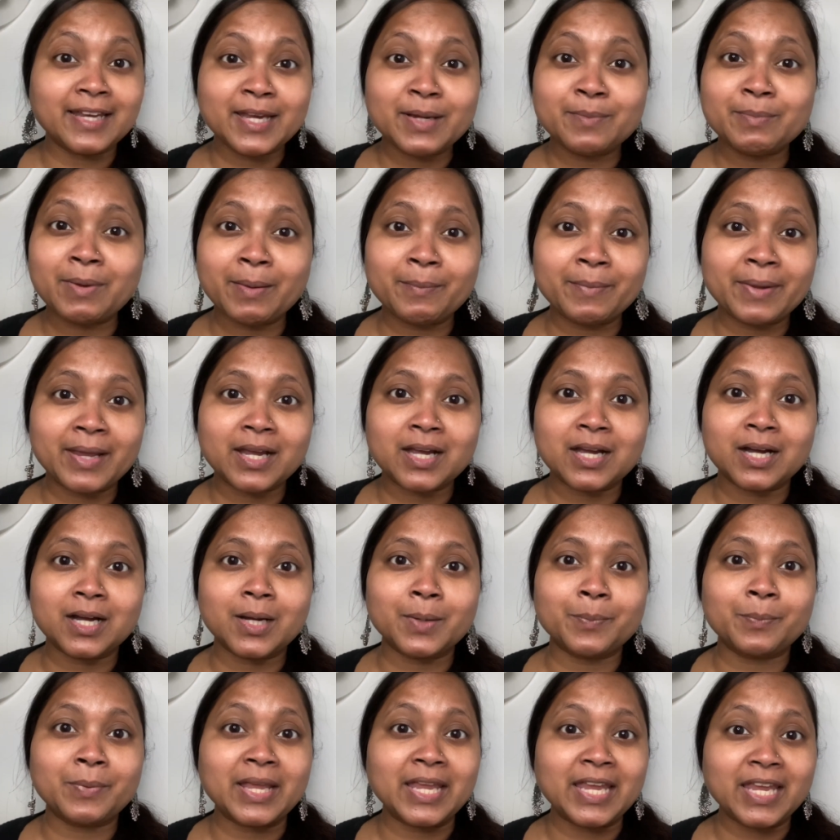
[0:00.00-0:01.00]
my
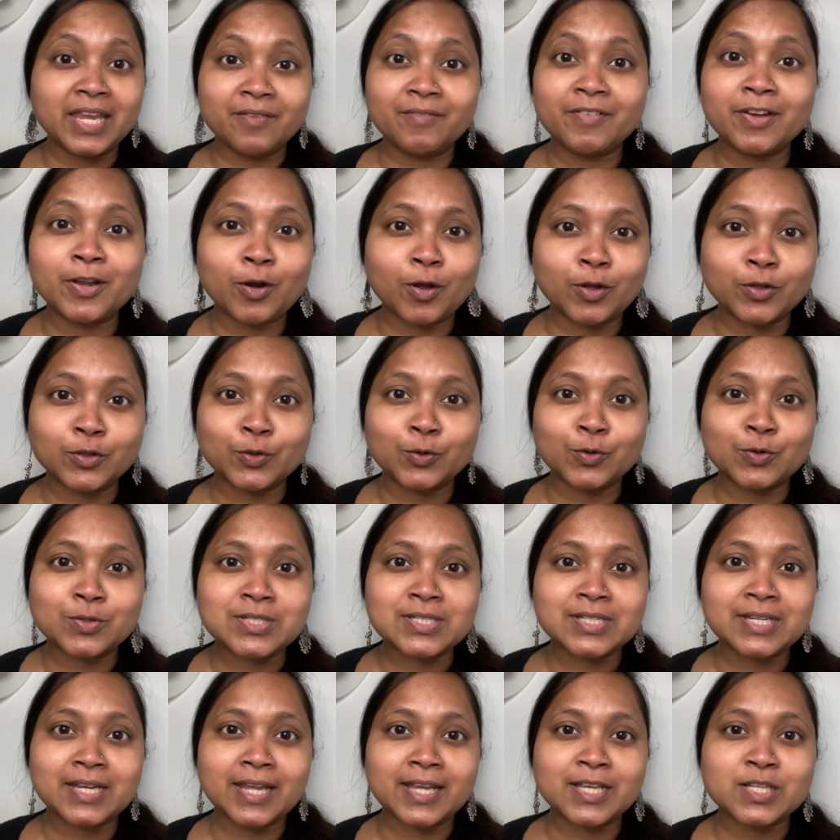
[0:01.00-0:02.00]
makeup even on those
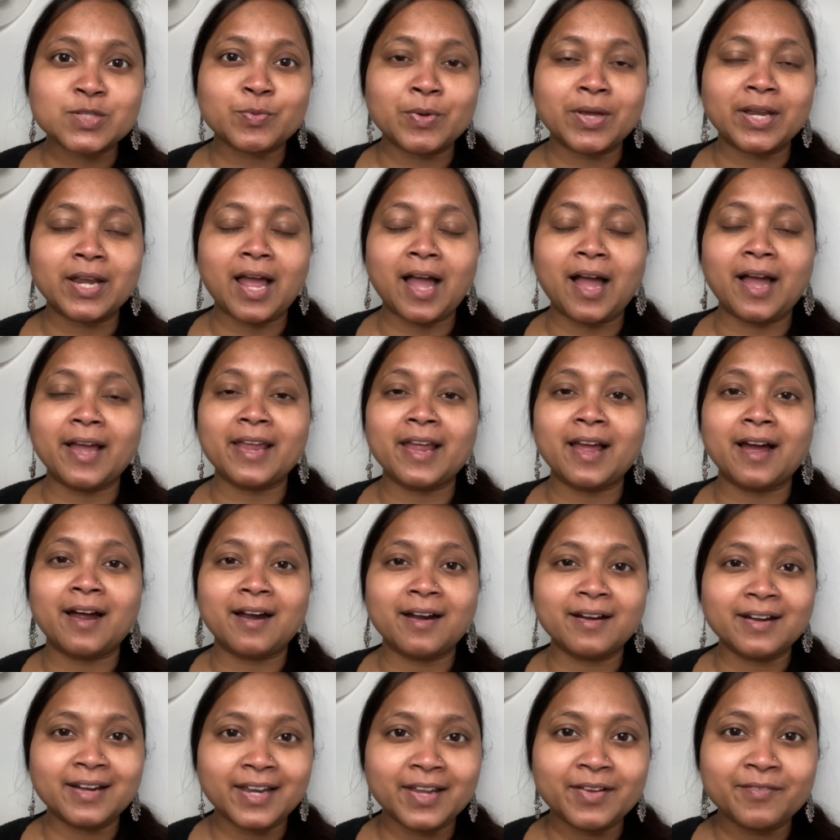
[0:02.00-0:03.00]
days when I
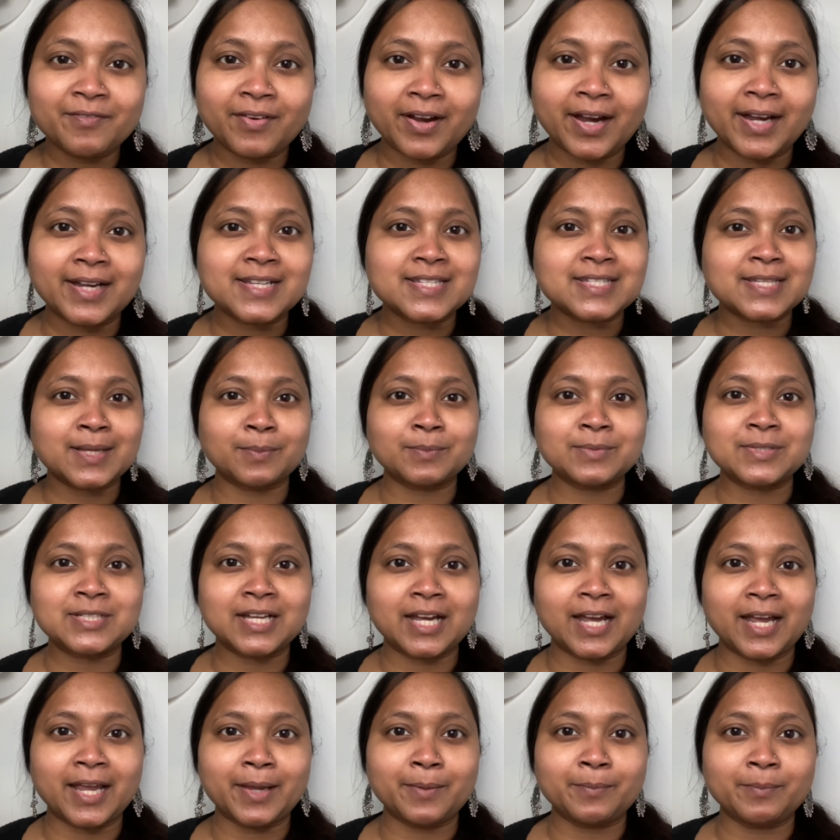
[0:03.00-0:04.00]
hardly find some
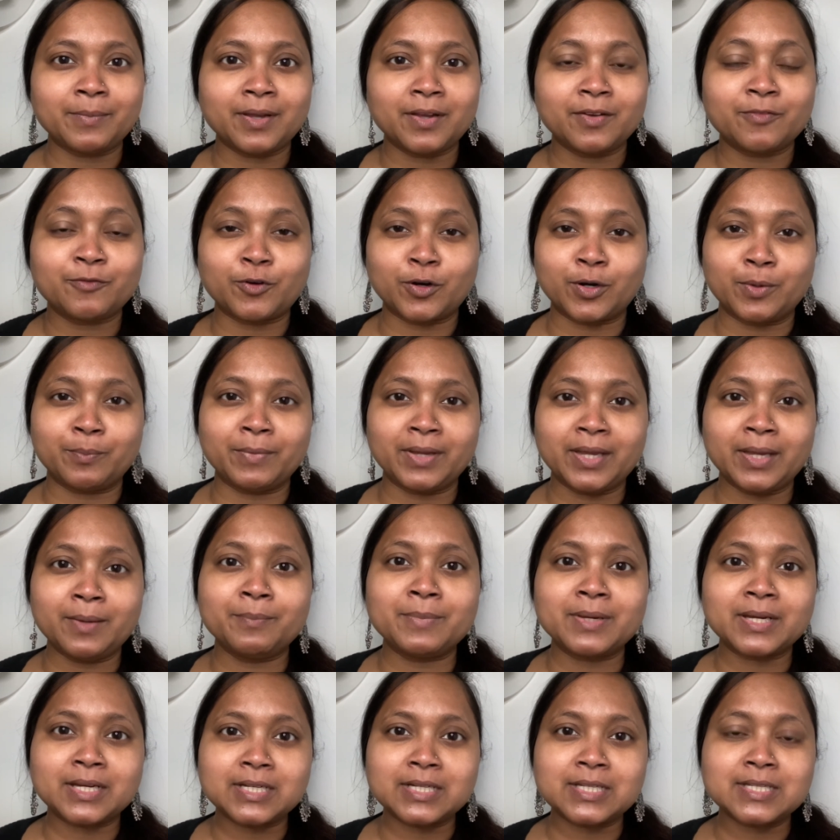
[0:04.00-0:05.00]
time for me
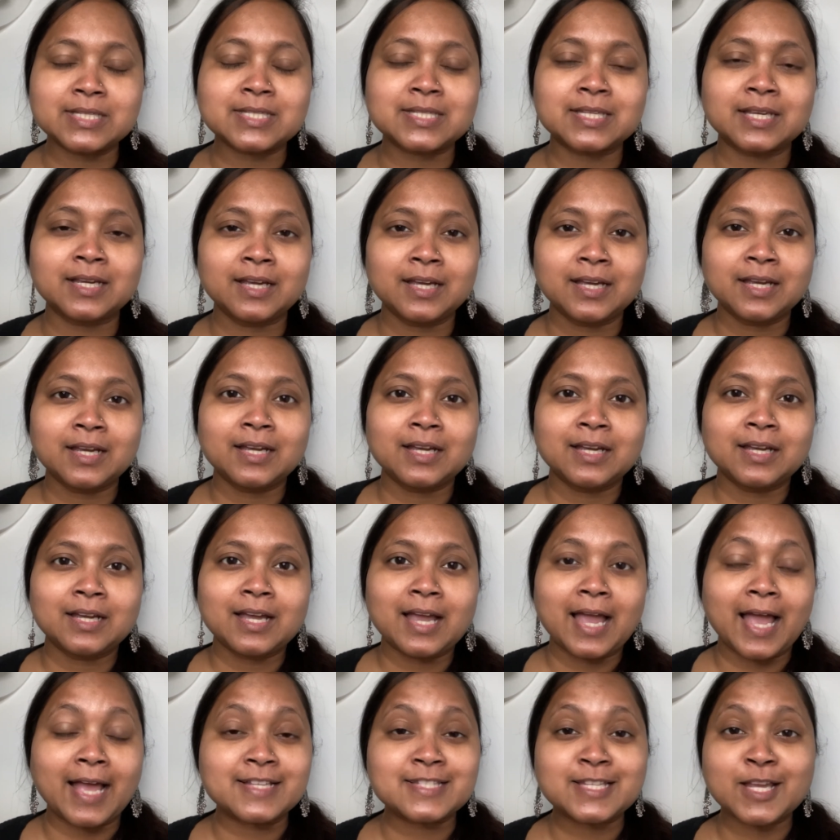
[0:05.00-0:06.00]
because,
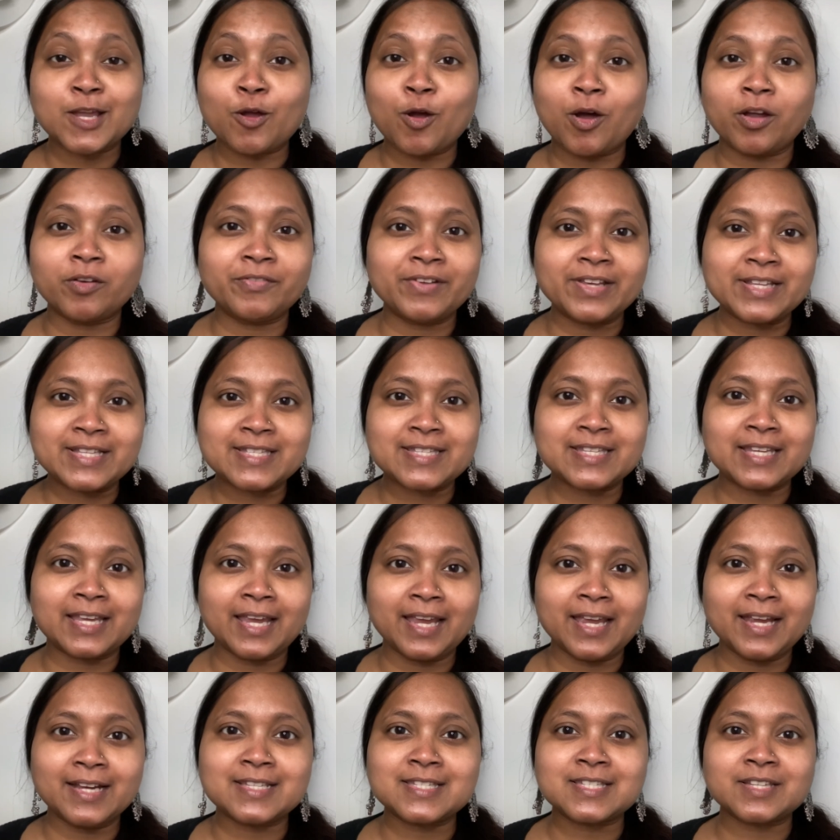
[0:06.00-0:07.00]
as I always
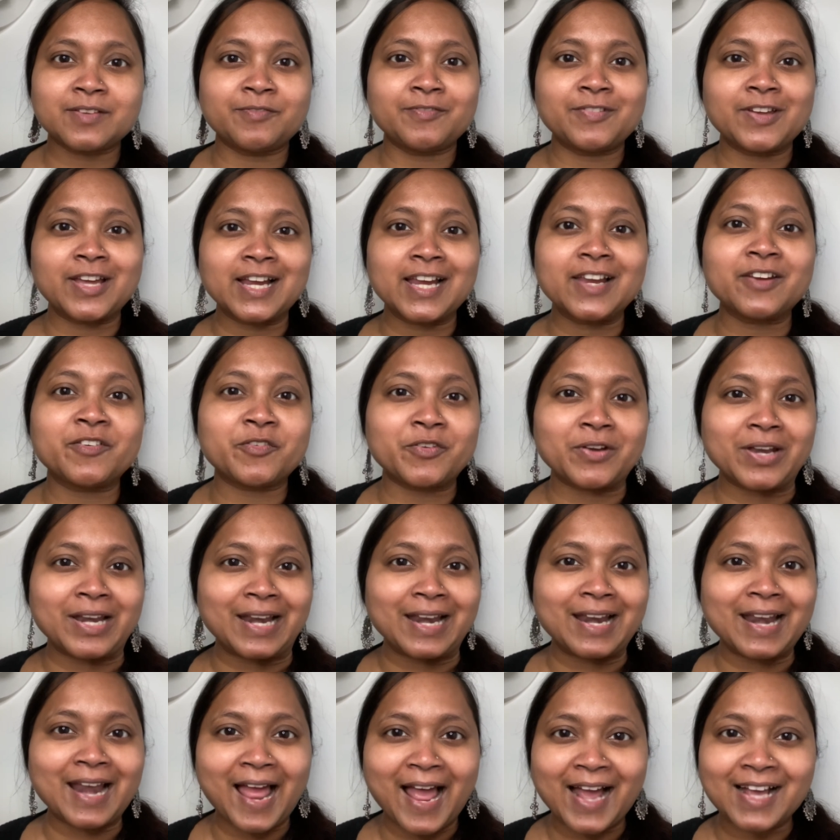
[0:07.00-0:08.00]
say, it's a very
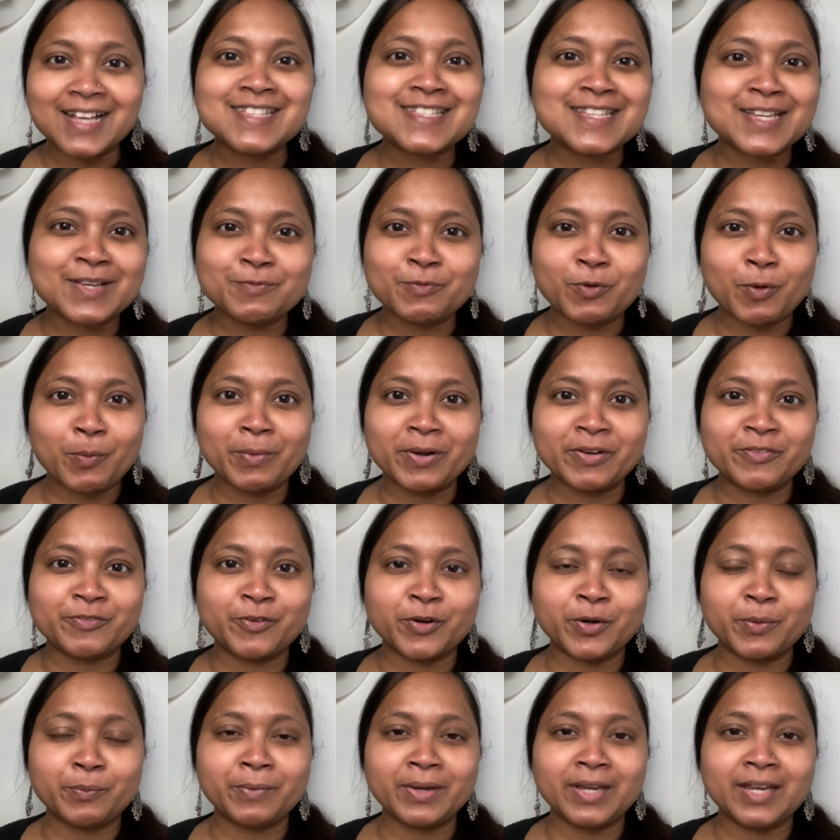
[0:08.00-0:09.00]
relaxing moment
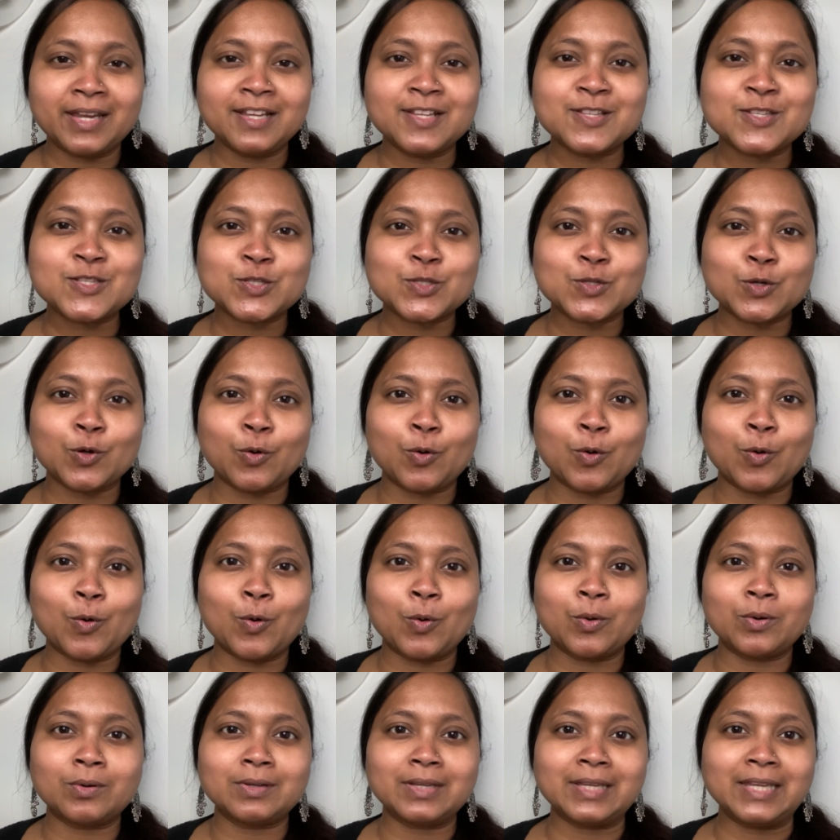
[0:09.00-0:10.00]
for me.
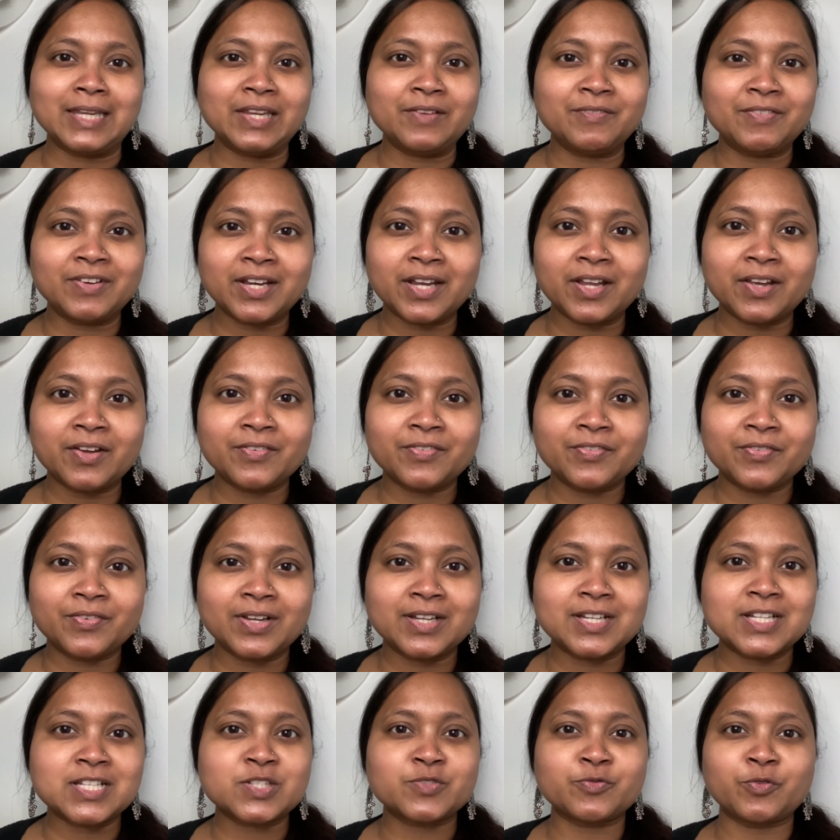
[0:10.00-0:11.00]
So even if
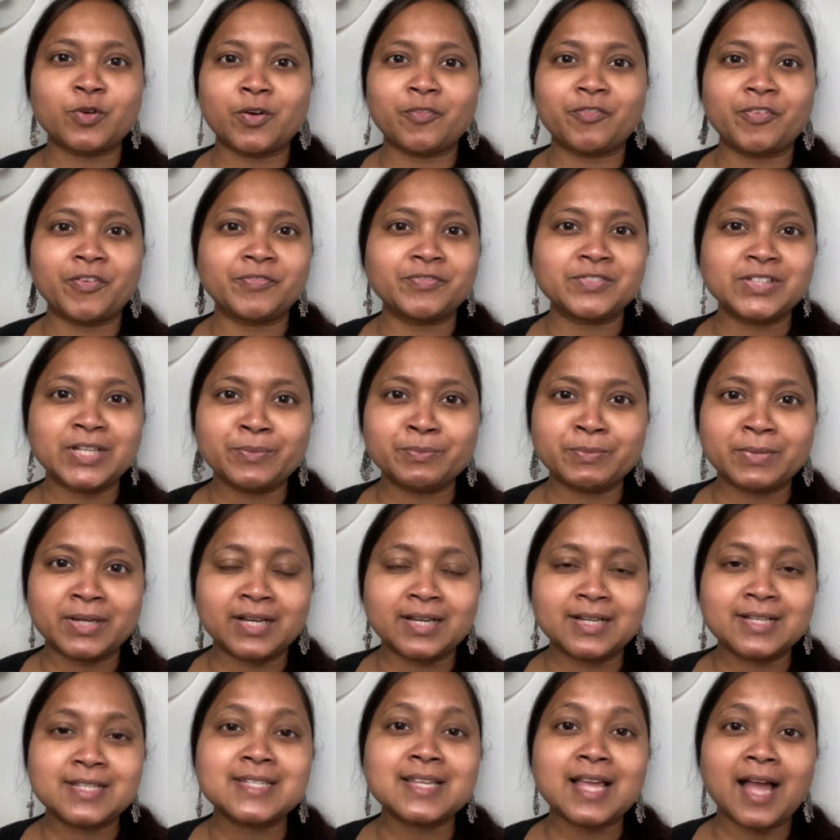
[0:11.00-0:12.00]
it is for 15
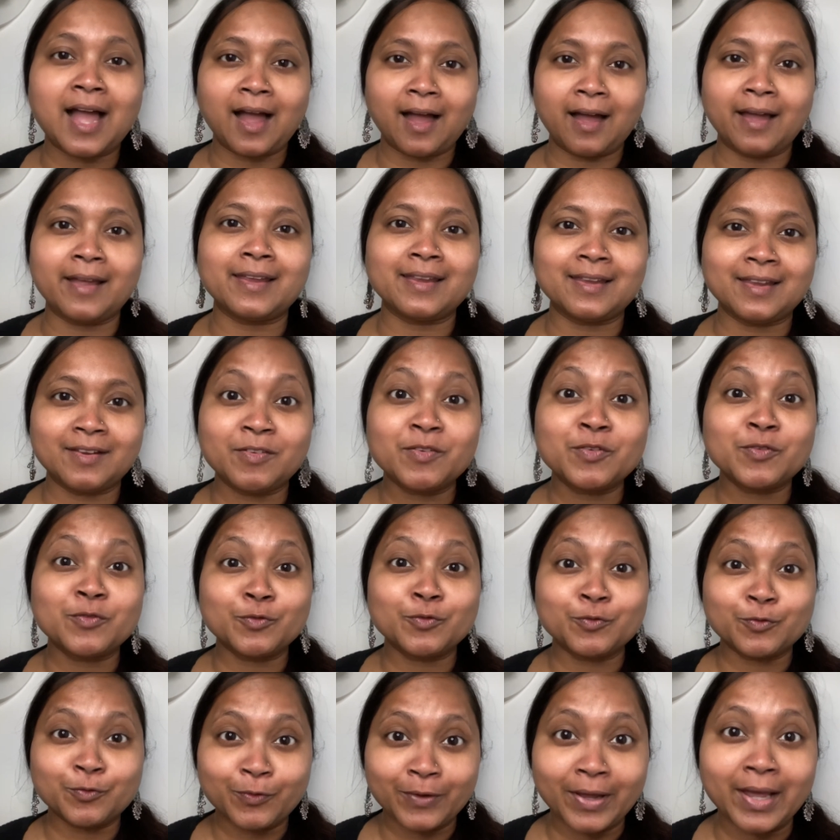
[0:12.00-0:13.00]
minutes, I
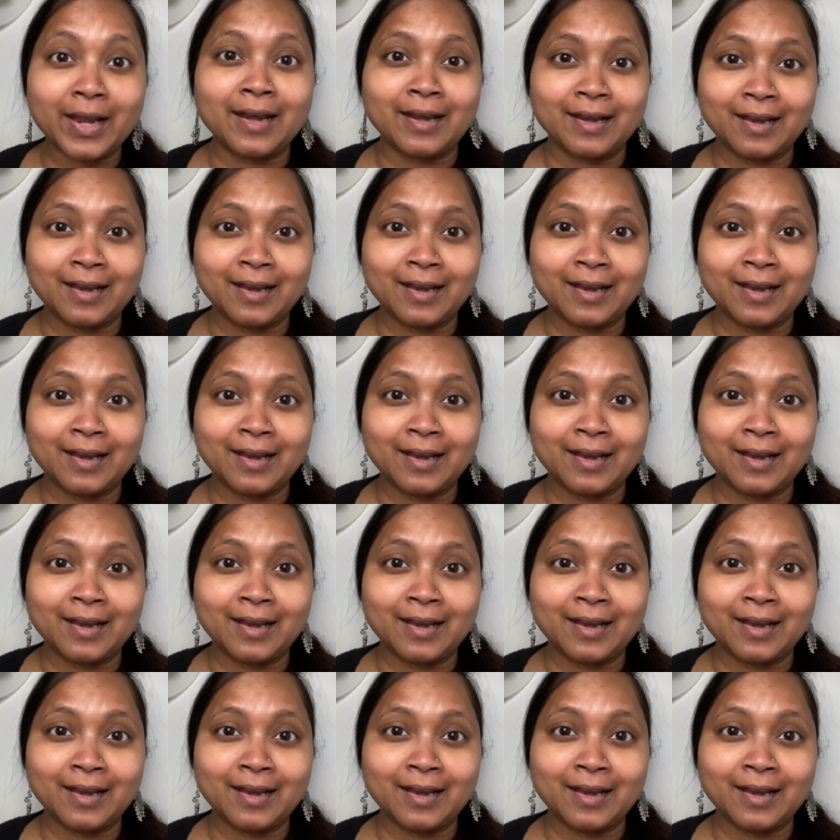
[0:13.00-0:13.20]
will